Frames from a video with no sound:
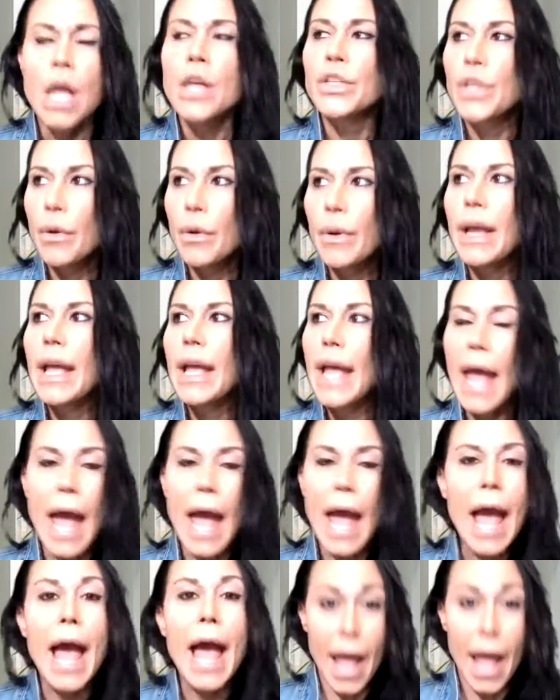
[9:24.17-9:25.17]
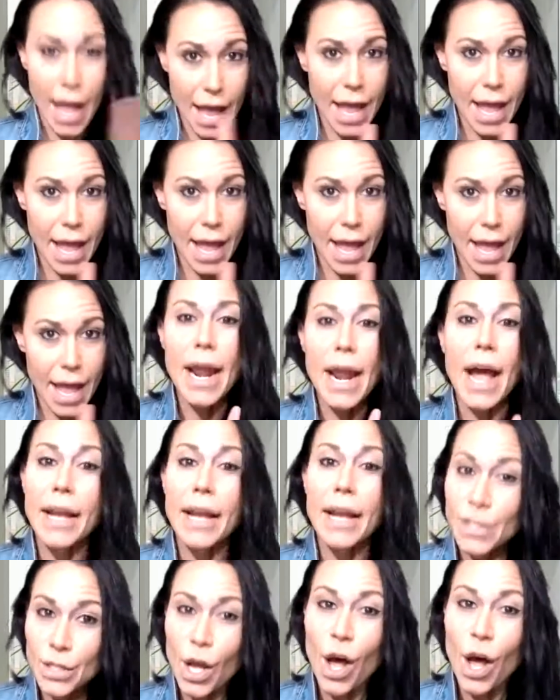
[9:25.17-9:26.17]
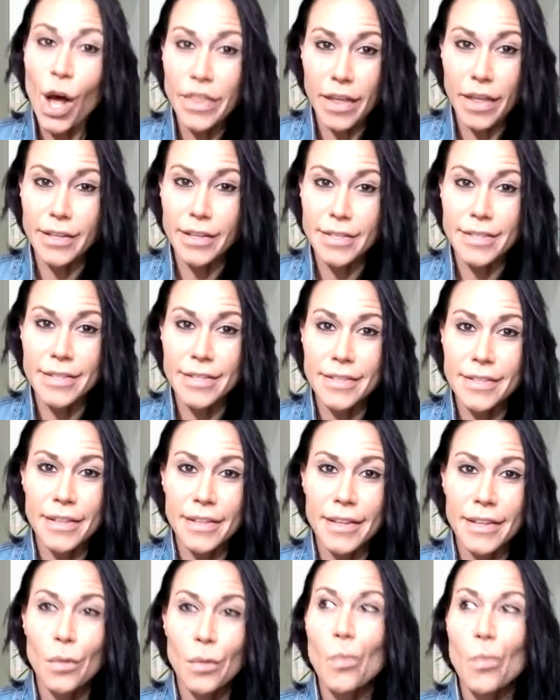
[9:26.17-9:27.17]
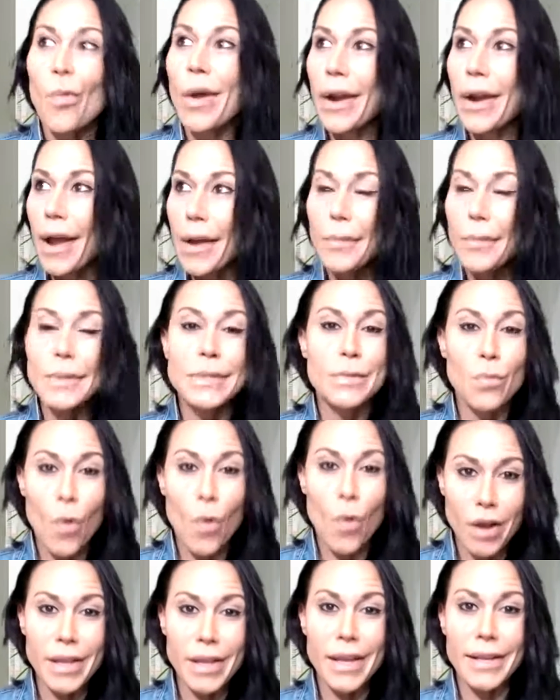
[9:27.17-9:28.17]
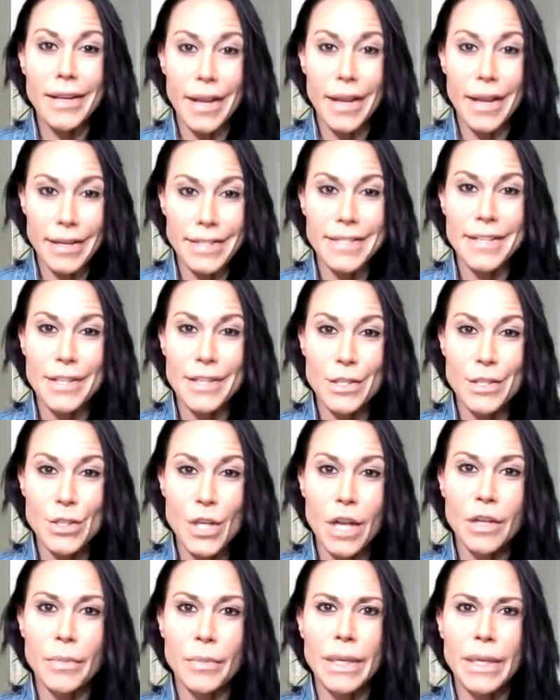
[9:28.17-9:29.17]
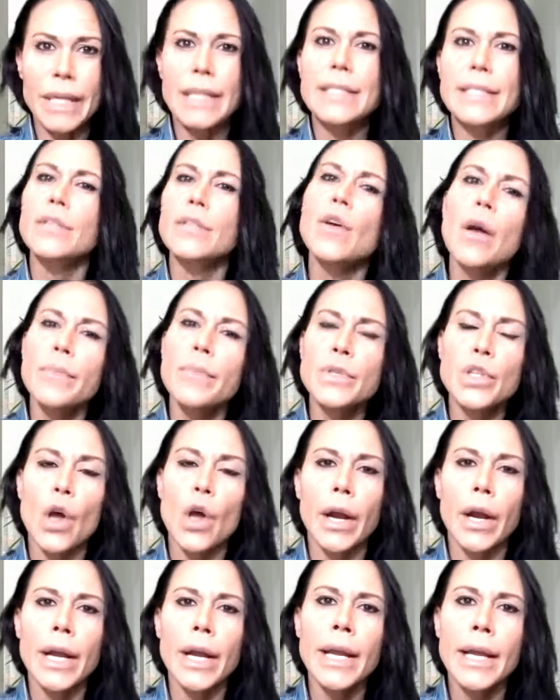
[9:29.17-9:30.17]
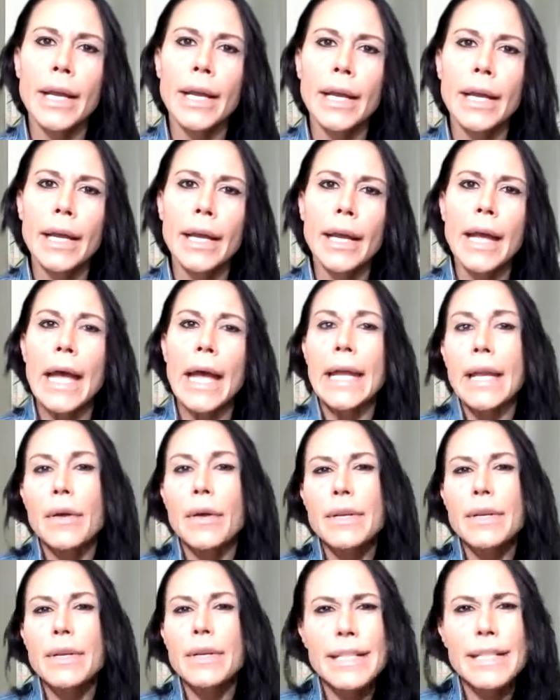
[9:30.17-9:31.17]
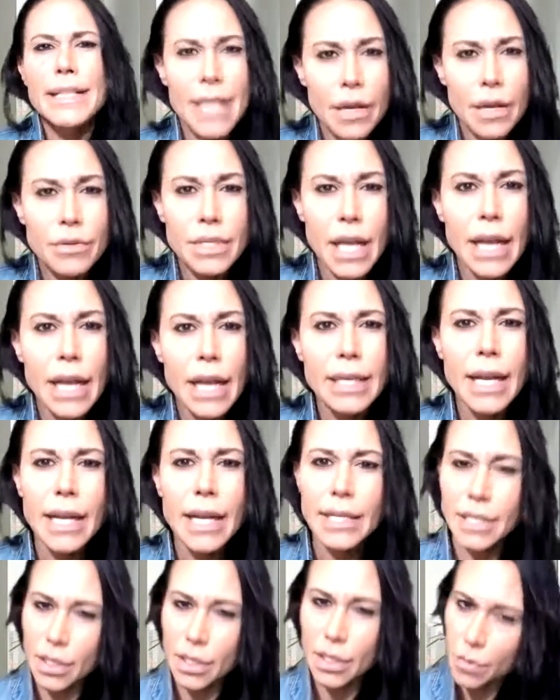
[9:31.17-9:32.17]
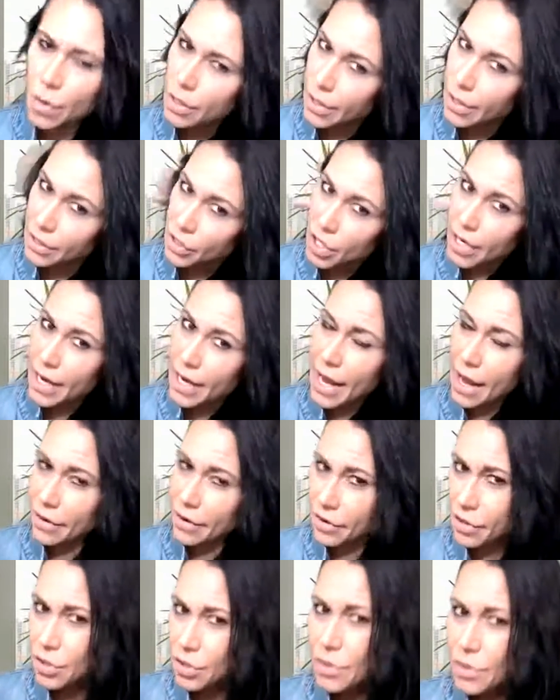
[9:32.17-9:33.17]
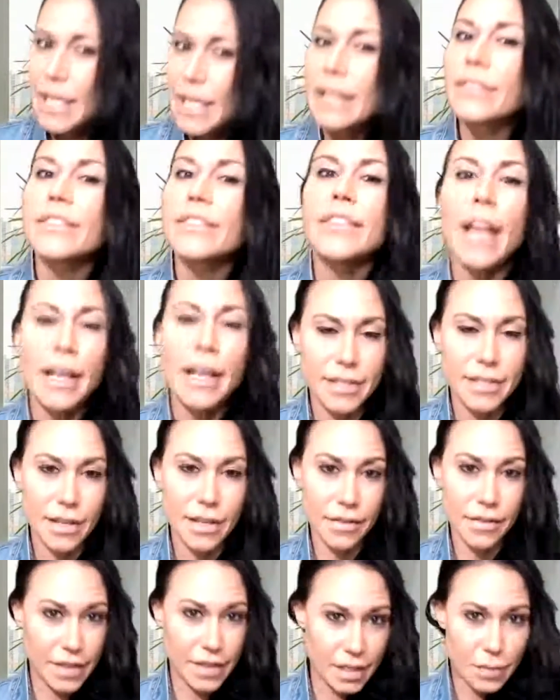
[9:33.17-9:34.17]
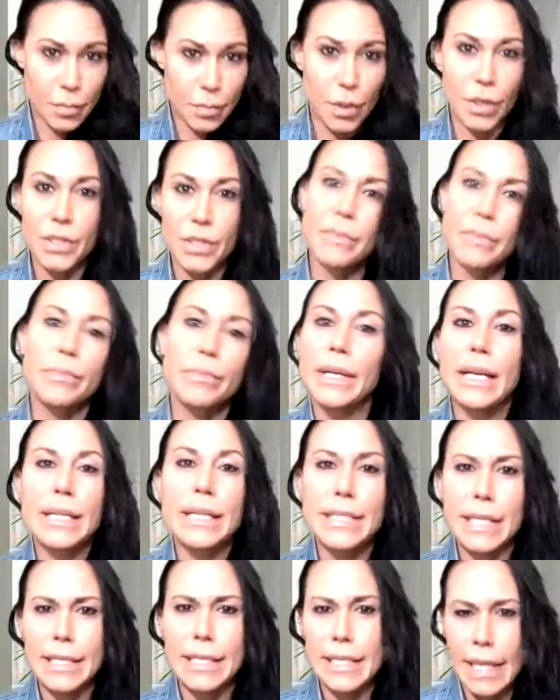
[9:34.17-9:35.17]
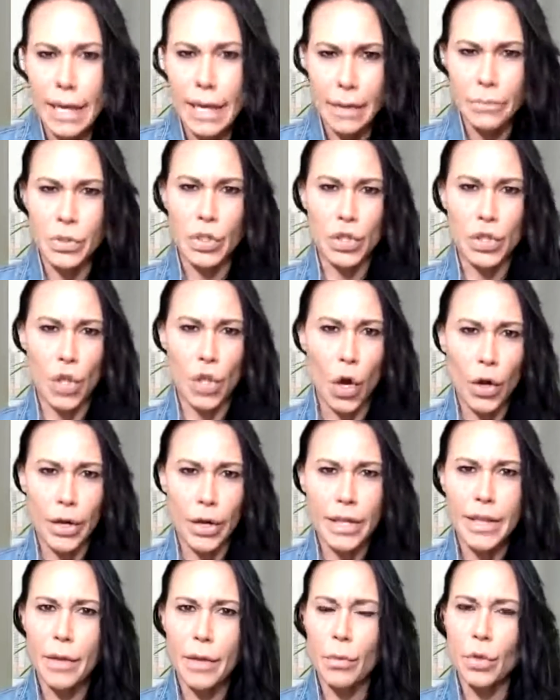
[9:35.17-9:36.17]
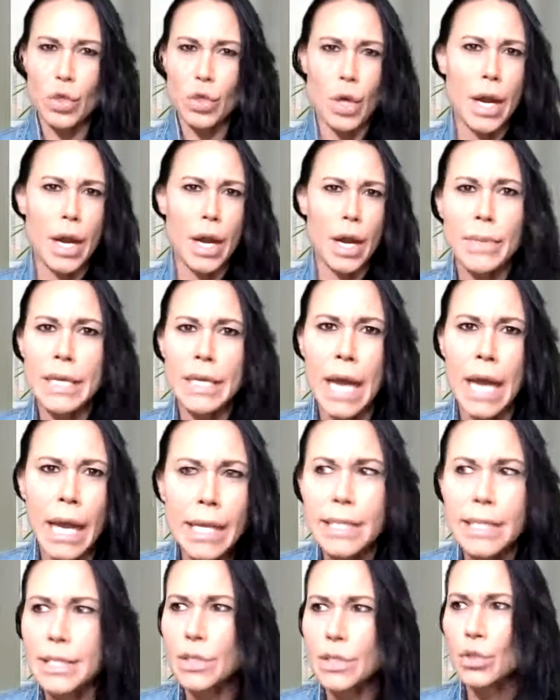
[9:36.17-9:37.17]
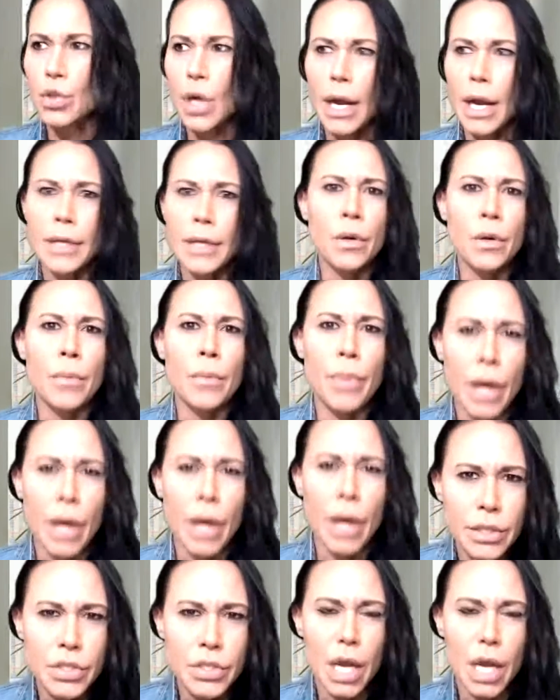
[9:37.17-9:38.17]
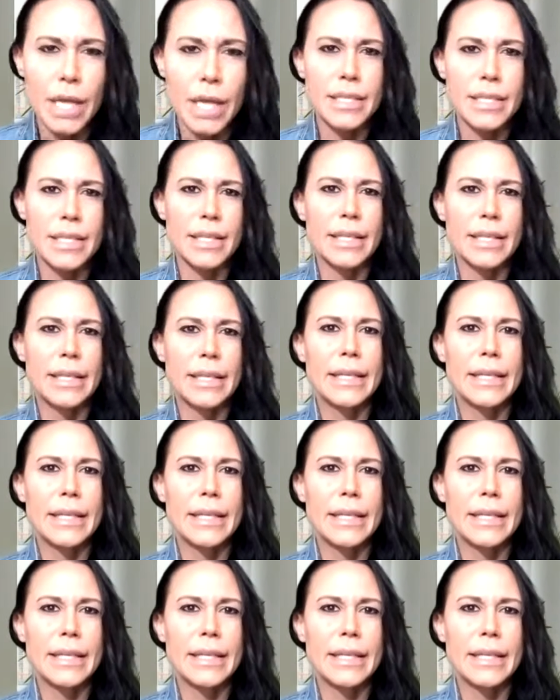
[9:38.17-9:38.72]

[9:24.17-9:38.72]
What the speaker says: So, and I saw this when I was walking next to this gentleman, and he says, oh, I'm sorry. Now, it sounds kind of nice as well. Like, Jen, how did you think less of this person because they said, I'm sorry? They were trying to be nice and trying to apologize.